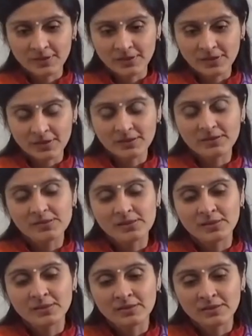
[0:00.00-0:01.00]
Yeah, this
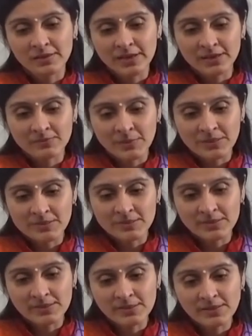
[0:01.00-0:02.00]
inner light
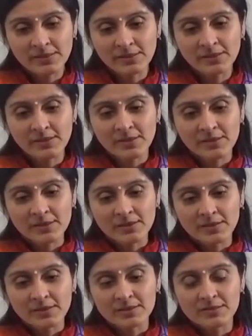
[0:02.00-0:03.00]
basically
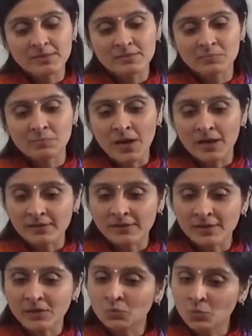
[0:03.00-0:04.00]
is
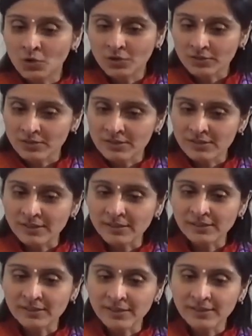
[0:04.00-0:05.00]
sparking what? Is
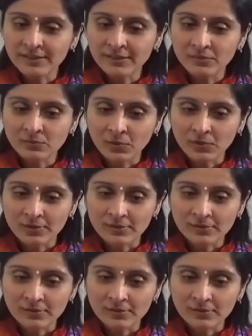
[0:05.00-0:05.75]
igniting what?